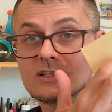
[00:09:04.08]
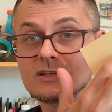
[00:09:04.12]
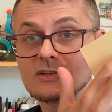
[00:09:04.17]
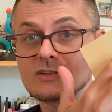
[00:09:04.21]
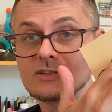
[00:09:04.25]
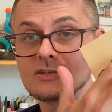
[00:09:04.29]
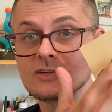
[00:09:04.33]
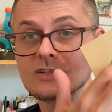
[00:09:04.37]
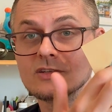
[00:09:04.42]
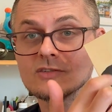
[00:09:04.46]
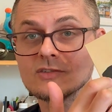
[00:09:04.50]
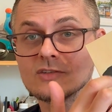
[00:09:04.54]

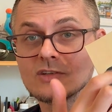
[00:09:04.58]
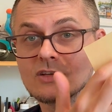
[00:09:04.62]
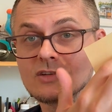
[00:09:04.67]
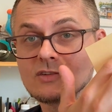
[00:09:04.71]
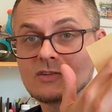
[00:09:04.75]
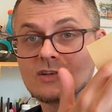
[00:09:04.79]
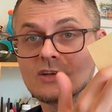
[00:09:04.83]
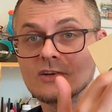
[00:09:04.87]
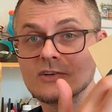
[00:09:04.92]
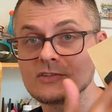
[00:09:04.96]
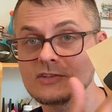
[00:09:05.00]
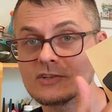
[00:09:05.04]
and his
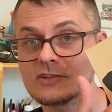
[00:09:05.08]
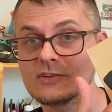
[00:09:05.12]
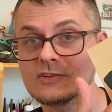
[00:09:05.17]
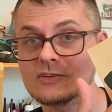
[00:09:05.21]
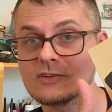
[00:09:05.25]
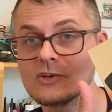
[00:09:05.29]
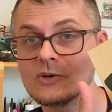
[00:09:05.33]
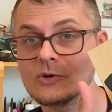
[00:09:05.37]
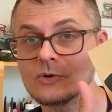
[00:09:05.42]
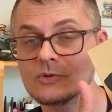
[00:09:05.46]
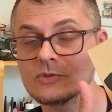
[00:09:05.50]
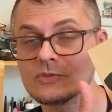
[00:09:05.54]
ears and his
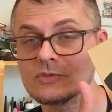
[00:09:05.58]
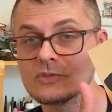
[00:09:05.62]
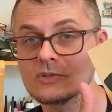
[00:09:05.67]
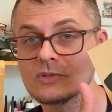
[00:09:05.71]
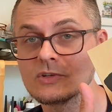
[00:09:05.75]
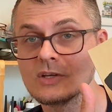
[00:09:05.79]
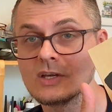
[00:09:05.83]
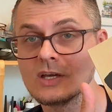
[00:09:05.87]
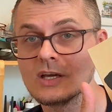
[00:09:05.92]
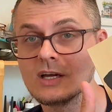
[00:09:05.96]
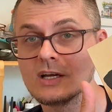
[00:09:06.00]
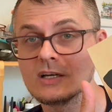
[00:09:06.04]
nose.
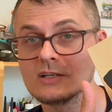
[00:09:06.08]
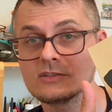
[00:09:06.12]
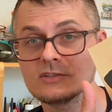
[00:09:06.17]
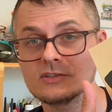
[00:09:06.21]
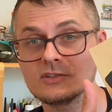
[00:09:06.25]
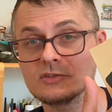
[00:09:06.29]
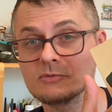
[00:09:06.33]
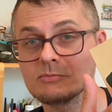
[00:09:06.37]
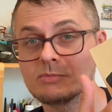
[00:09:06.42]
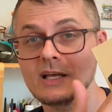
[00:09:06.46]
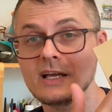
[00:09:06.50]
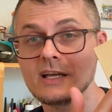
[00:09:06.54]
They're
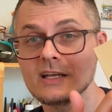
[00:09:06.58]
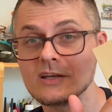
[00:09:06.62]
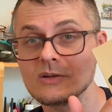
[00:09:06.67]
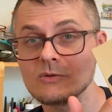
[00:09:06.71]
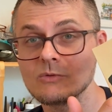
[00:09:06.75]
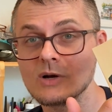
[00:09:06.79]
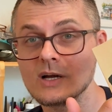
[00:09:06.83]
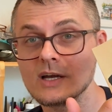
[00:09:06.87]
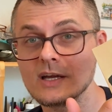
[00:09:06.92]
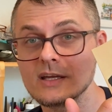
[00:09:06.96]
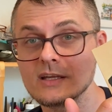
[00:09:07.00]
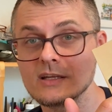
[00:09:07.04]
just black and
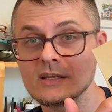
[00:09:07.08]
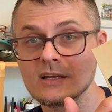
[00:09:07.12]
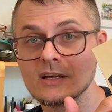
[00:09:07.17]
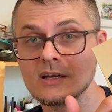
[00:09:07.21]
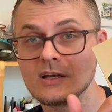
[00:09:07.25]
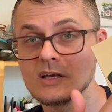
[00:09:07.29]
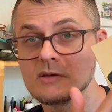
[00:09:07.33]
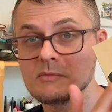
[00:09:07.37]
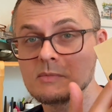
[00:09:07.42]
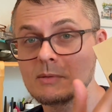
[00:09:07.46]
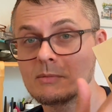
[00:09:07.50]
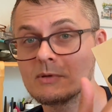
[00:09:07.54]
white,
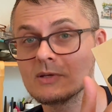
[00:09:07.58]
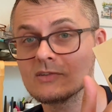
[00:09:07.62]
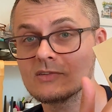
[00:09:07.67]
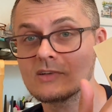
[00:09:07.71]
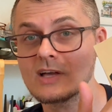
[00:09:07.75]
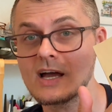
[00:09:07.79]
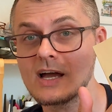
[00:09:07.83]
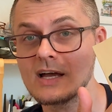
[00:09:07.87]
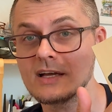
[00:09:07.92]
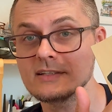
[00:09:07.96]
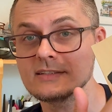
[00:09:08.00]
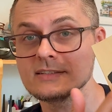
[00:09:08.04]
maybe his
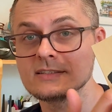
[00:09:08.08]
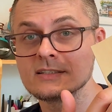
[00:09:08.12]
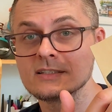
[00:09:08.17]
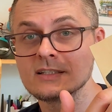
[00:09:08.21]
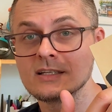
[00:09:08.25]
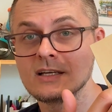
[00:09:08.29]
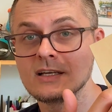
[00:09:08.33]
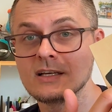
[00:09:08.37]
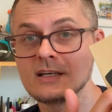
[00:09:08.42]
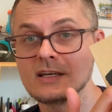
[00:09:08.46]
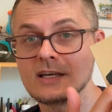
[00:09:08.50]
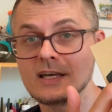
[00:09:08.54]
eyes
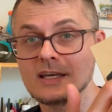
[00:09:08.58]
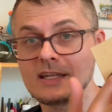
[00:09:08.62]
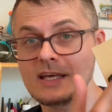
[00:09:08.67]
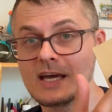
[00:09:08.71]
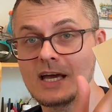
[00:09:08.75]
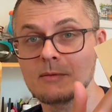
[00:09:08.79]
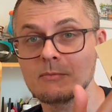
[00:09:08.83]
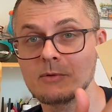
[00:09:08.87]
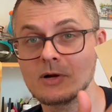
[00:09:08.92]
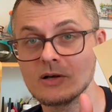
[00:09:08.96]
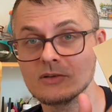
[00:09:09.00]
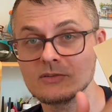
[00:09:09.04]
and the
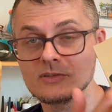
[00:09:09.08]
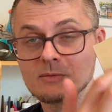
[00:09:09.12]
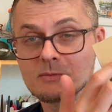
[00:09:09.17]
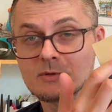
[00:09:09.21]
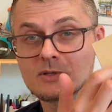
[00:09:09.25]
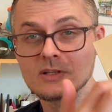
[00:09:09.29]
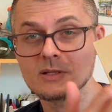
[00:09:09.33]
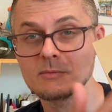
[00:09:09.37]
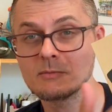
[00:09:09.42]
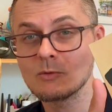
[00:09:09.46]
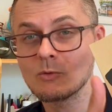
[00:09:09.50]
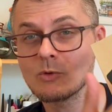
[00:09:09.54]
eyebrows. Let me
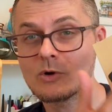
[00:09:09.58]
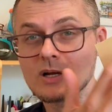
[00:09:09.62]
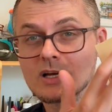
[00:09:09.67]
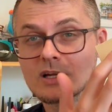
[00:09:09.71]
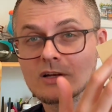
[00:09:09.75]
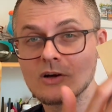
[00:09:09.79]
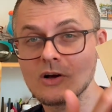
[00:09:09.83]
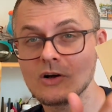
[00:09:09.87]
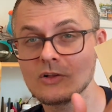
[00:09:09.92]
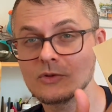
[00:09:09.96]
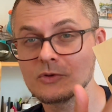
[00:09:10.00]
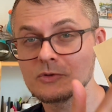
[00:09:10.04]
work on
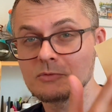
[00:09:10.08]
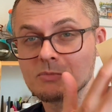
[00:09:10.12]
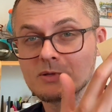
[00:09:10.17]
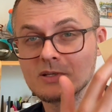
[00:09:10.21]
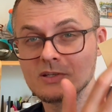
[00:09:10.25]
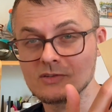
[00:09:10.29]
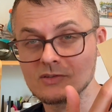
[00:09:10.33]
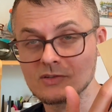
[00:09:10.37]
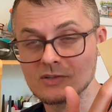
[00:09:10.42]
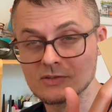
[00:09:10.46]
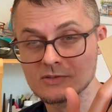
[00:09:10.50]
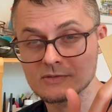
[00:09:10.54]
all those
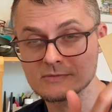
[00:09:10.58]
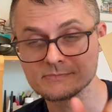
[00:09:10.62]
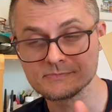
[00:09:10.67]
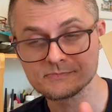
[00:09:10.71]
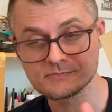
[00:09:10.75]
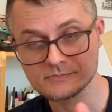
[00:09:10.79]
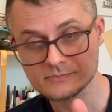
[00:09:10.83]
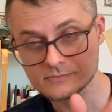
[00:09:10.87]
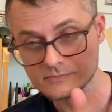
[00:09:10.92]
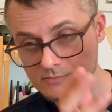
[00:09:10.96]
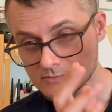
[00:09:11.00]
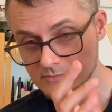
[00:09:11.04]
pieces.
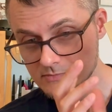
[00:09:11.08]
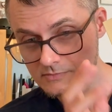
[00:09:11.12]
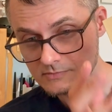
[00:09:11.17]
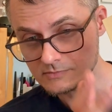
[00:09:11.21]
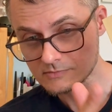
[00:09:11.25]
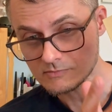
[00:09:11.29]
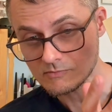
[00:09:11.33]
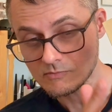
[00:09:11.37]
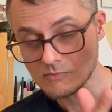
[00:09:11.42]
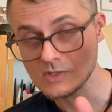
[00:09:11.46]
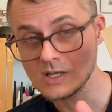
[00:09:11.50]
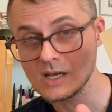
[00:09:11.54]

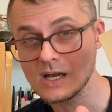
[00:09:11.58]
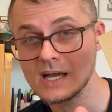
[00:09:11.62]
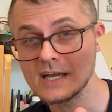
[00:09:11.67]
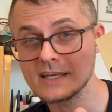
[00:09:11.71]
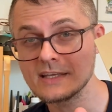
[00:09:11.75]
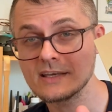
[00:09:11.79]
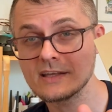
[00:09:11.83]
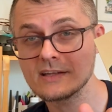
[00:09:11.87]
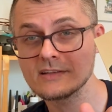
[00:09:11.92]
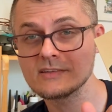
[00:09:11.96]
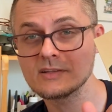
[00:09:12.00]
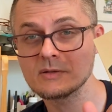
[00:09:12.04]
I
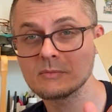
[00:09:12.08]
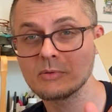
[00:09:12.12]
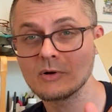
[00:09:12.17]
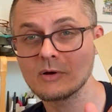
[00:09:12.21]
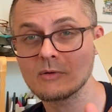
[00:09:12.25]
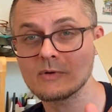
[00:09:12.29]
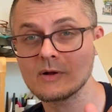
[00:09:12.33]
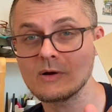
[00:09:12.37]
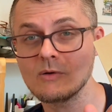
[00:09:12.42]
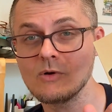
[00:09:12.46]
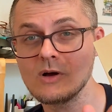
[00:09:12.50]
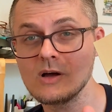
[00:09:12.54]
get it to the point
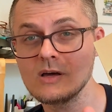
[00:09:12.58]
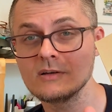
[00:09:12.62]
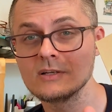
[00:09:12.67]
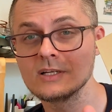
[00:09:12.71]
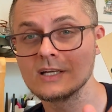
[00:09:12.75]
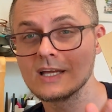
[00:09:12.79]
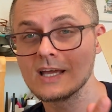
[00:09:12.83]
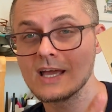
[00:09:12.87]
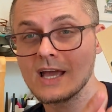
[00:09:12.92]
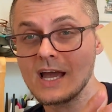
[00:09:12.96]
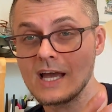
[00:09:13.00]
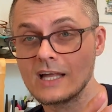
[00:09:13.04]
where I want.
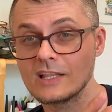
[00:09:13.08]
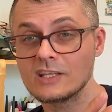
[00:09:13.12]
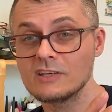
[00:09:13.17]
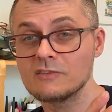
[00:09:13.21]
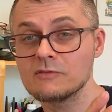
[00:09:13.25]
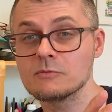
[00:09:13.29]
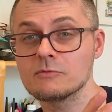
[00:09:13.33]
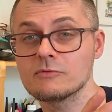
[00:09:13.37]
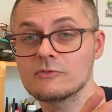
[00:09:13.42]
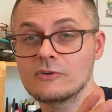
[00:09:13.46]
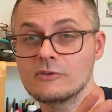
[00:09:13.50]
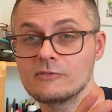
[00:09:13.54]
I leave
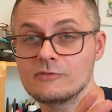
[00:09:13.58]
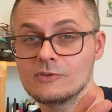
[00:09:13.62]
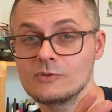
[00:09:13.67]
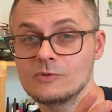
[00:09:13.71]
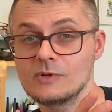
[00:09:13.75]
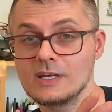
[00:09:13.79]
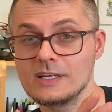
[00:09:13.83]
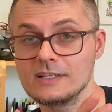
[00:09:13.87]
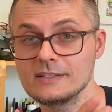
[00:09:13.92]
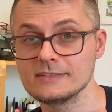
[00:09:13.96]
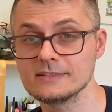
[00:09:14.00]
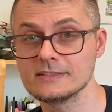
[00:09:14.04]
him for a few
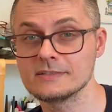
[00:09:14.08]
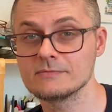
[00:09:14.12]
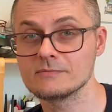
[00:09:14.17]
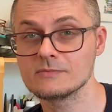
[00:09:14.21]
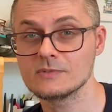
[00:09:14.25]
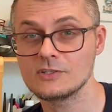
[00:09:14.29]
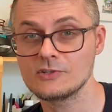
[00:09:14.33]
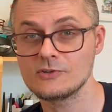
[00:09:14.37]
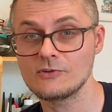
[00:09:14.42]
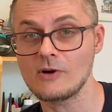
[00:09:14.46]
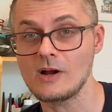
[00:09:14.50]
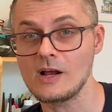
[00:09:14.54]
days.
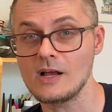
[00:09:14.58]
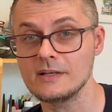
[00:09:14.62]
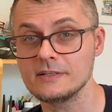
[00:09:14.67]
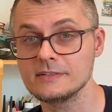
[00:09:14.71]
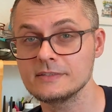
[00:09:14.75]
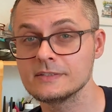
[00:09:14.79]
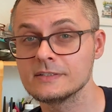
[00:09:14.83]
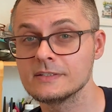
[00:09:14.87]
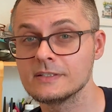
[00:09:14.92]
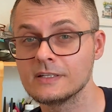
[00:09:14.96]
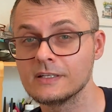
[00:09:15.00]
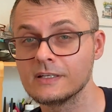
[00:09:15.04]
He dries.
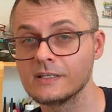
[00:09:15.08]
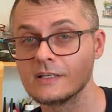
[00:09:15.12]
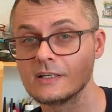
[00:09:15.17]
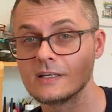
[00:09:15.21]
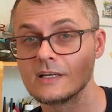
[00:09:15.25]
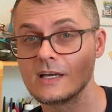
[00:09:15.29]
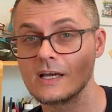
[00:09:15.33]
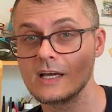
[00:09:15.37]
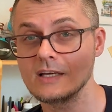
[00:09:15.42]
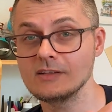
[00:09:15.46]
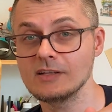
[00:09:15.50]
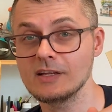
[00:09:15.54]

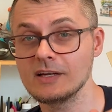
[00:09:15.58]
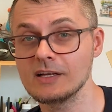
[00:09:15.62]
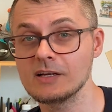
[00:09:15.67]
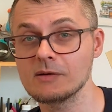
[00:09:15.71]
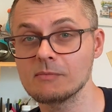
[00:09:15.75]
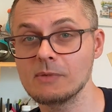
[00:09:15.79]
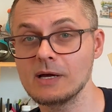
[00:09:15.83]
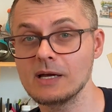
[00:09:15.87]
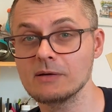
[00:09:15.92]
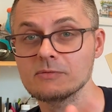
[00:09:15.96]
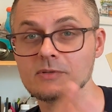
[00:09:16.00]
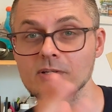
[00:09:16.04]
And then I come
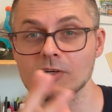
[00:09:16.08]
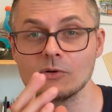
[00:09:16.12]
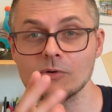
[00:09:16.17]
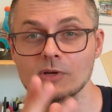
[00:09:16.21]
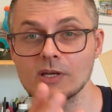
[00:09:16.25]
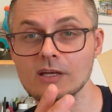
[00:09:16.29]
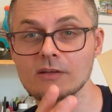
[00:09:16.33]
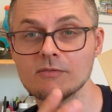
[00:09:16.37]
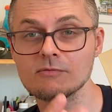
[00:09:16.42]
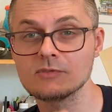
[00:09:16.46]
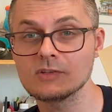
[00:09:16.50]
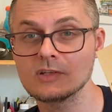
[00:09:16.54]
back like,
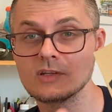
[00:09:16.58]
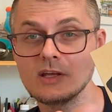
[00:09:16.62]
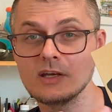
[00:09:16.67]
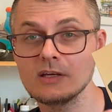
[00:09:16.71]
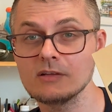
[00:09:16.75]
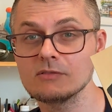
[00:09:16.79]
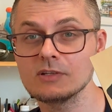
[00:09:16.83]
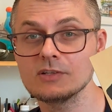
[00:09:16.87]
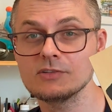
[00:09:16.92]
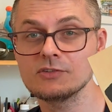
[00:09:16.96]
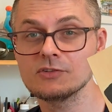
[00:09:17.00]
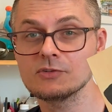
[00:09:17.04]
okay, today
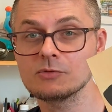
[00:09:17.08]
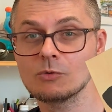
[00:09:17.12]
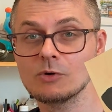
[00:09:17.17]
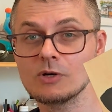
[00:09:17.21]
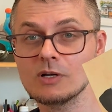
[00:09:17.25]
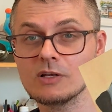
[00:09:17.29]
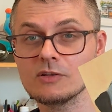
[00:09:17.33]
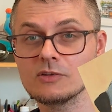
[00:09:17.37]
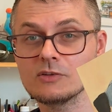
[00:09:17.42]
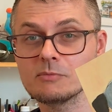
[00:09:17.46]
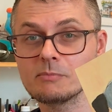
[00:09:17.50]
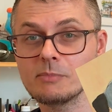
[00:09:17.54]
let's just work
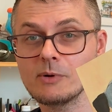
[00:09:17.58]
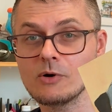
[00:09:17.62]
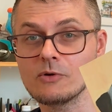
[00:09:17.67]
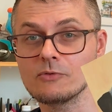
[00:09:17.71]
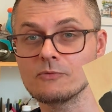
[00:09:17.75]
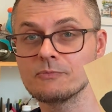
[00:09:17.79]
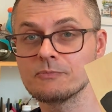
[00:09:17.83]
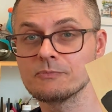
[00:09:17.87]
on this bow.